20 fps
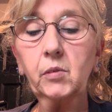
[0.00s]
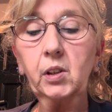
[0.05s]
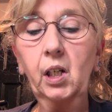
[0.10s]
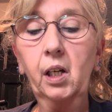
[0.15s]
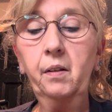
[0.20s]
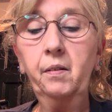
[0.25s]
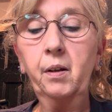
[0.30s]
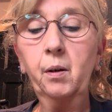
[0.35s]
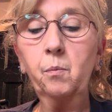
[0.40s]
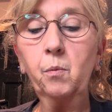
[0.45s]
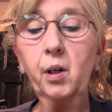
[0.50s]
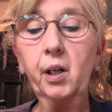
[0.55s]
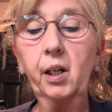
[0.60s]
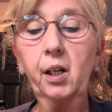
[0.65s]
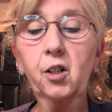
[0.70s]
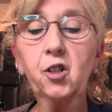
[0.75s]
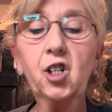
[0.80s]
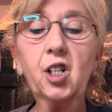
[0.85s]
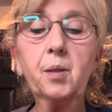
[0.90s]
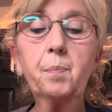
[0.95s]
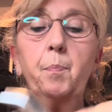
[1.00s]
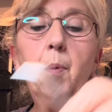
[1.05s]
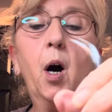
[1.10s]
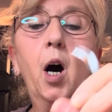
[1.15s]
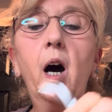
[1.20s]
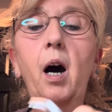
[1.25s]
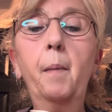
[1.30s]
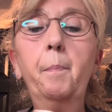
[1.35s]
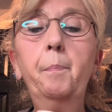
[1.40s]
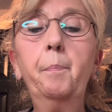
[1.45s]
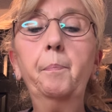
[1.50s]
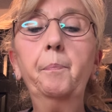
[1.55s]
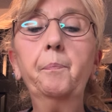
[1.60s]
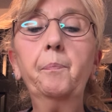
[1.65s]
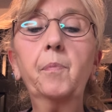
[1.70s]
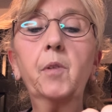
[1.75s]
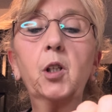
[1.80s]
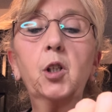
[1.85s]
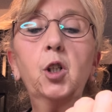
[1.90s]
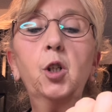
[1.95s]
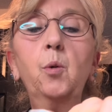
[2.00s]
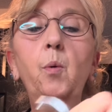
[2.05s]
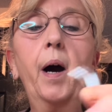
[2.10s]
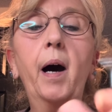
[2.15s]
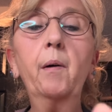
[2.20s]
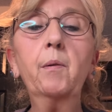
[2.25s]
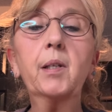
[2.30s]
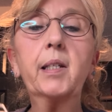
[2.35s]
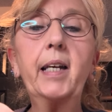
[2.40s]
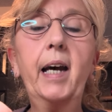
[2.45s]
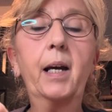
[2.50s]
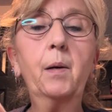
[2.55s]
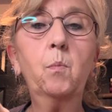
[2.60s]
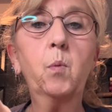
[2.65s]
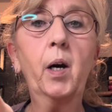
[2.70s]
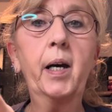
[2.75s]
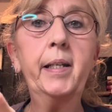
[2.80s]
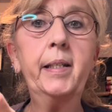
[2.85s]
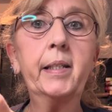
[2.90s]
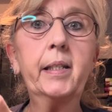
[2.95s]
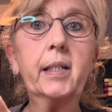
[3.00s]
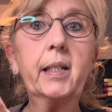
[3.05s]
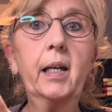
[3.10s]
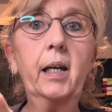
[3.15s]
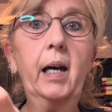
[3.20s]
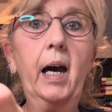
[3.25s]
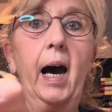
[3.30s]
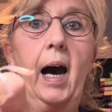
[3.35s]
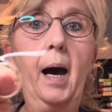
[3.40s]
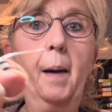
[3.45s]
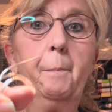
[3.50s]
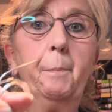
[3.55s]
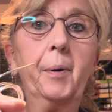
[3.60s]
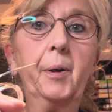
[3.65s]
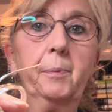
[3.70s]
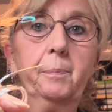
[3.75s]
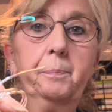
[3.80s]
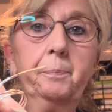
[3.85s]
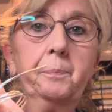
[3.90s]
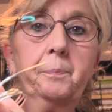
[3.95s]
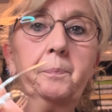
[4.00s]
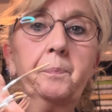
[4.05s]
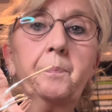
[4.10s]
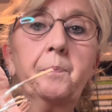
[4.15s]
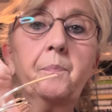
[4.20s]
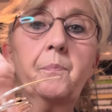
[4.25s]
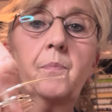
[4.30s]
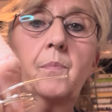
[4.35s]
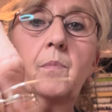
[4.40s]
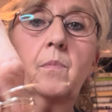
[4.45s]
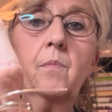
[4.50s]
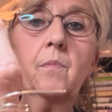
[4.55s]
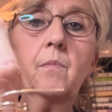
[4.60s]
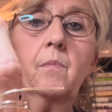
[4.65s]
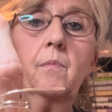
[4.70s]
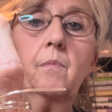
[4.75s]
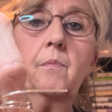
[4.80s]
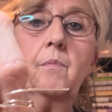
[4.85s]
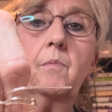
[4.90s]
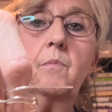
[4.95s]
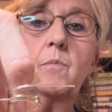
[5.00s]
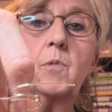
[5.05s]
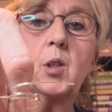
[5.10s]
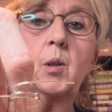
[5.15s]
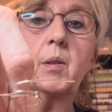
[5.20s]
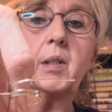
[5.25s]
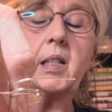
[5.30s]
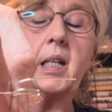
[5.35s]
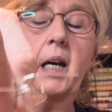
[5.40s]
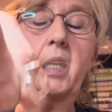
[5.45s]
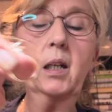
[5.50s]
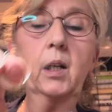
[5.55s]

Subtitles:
then we're going to just pop the 2 outside ones up. So it's kind of